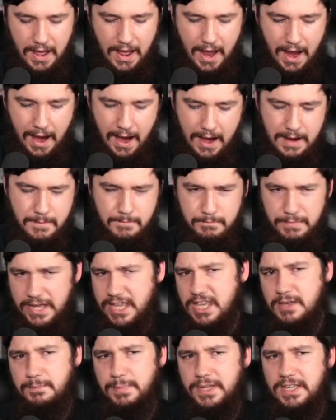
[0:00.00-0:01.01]
And
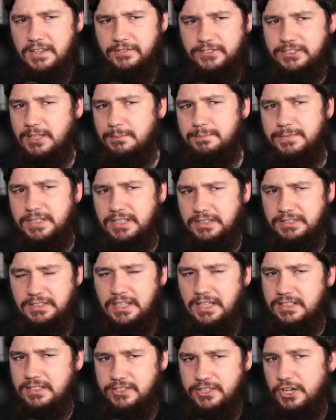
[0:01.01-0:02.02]
maybe if something doesn't
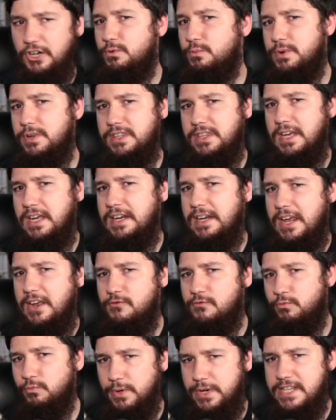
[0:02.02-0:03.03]
get dealt with in a
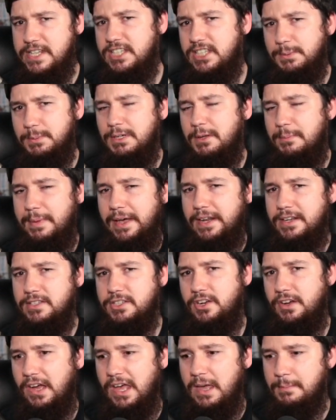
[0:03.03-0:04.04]
reasonable amount of
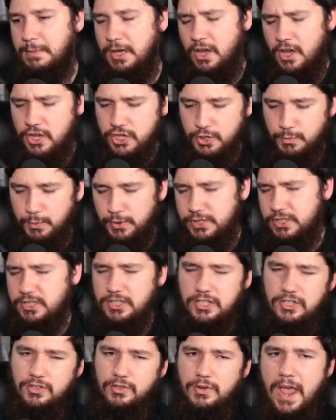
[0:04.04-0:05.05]
time, you want to
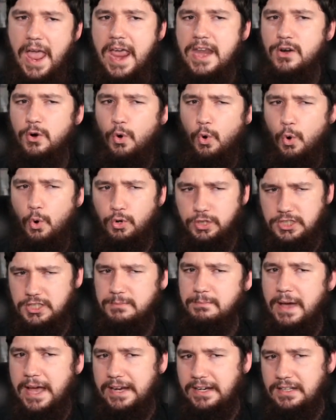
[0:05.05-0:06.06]
go and
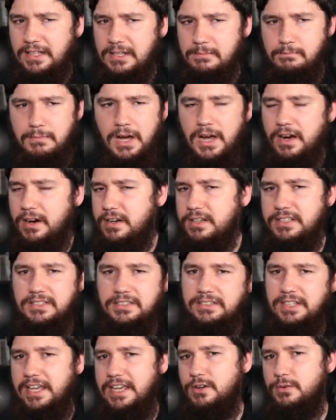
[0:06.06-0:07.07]
automatically mark it as
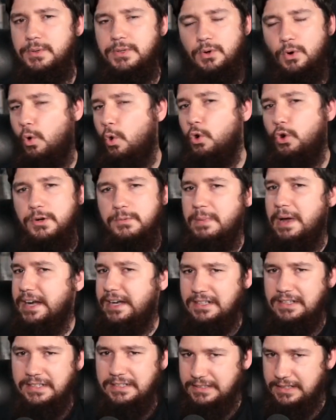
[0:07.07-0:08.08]
stale and
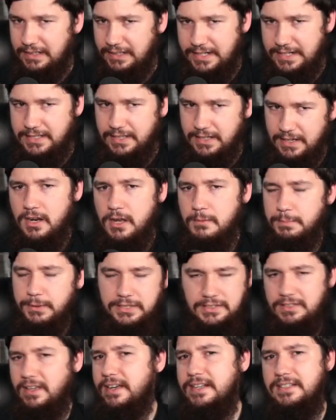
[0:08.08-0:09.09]
automatically delete it.
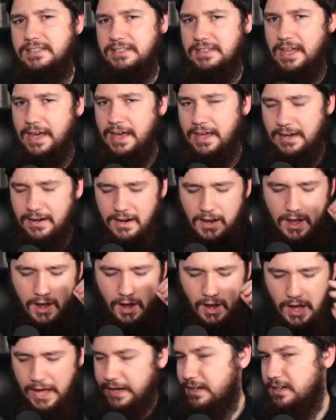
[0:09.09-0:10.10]
Besides that,
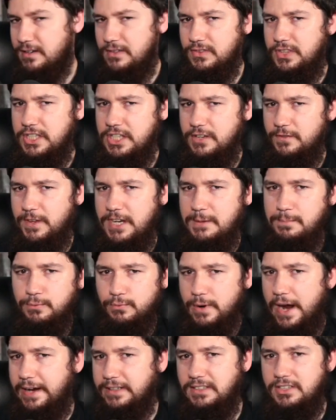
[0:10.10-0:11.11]
I can't think of any
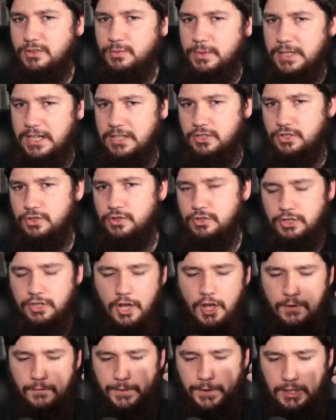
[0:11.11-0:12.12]
practical issues
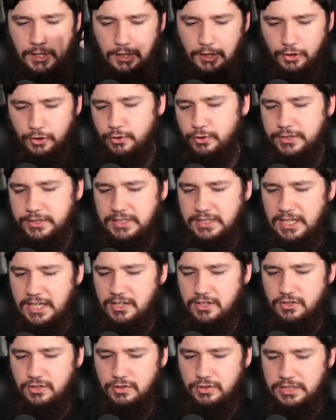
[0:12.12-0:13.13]
for closing
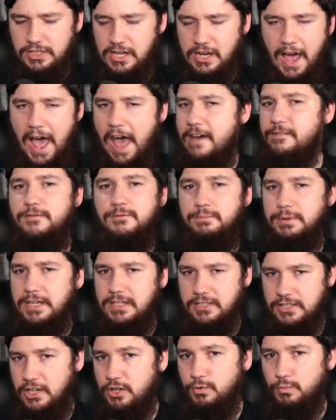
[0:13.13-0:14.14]
issues that haven't
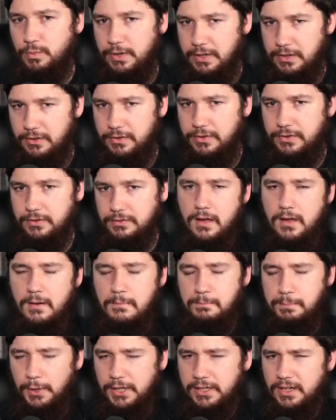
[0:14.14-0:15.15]
been dealt with.
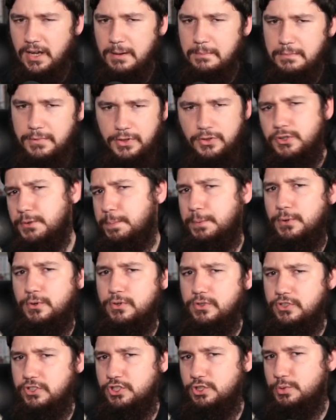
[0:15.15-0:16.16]
But I'm not
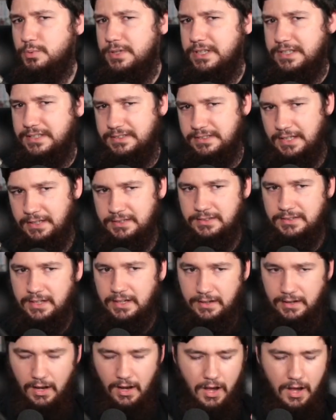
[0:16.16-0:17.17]
opposed to it
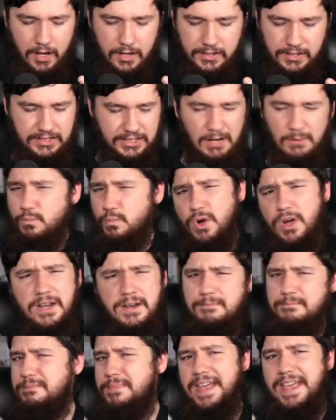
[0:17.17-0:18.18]
existing.
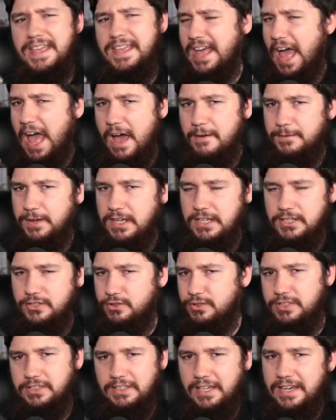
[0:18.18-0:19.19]
Someone may have a
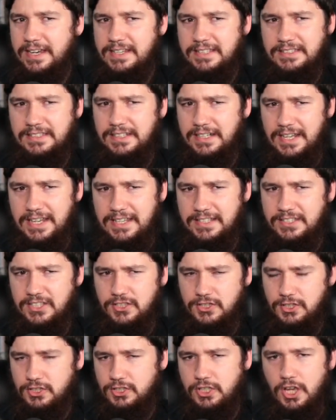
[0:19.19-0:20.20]
use case that isn't
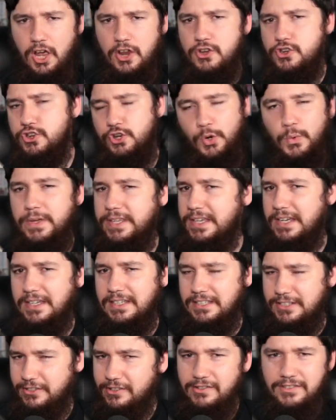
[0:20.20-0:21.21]
just annoying
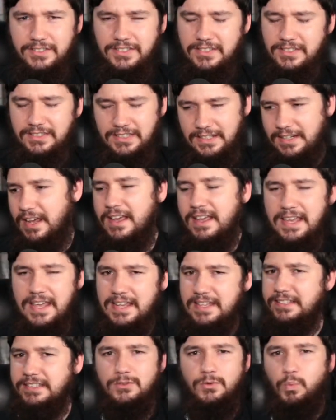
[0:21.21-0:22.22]
users and
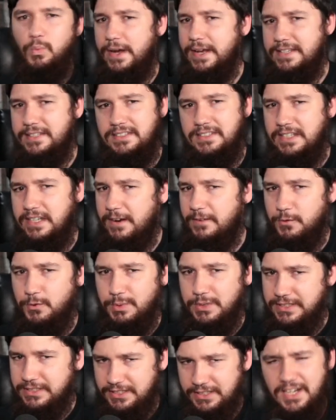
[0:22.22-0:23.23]
isn't wasting
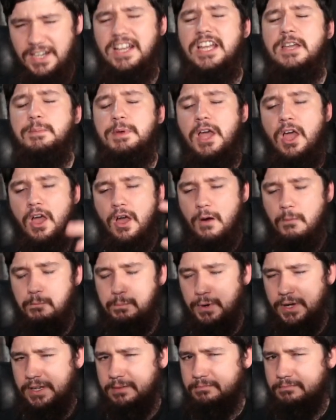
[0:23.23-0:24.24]
everyone's time,
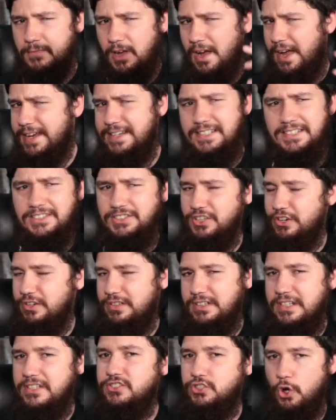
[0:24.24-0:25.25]
but I
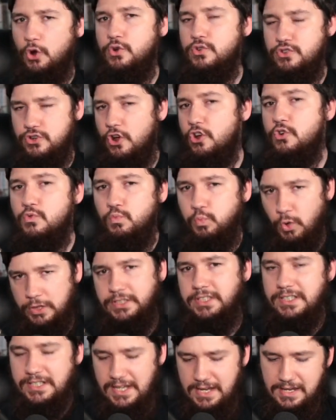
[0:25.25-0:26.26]
certainly don't know
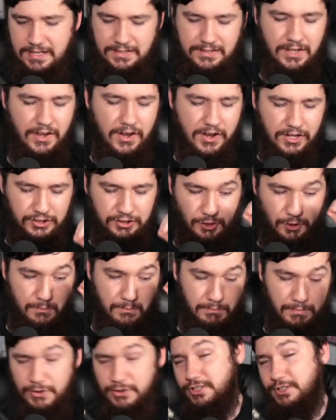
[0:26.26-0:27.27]
what it is. So
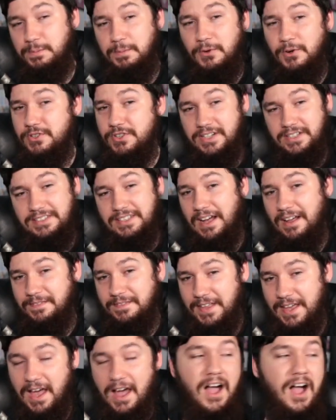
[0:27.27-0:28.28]
most projects out
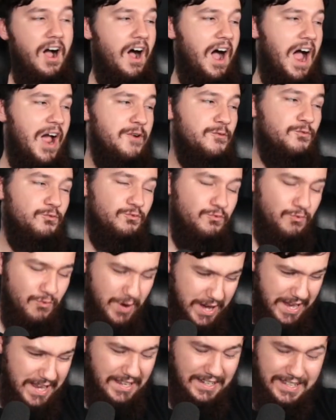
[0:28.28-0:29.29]
there, I
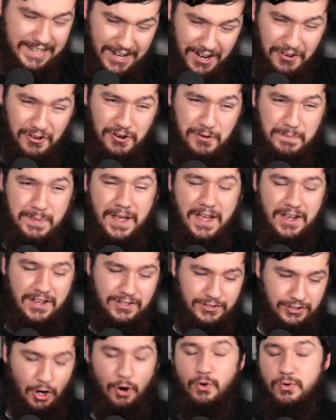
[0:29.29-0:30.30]
really hope
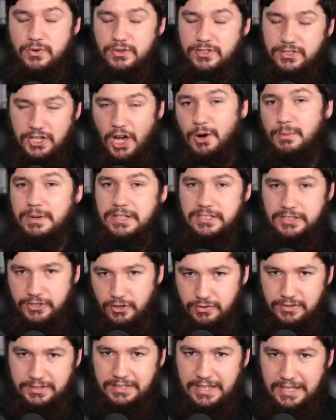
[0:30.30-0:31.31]
don't go and
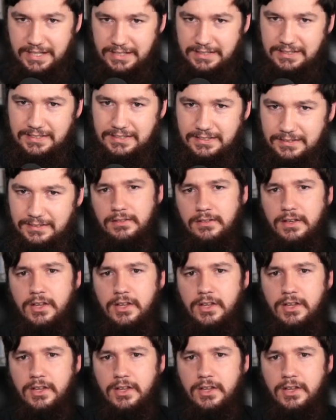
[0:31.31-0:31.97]
use this.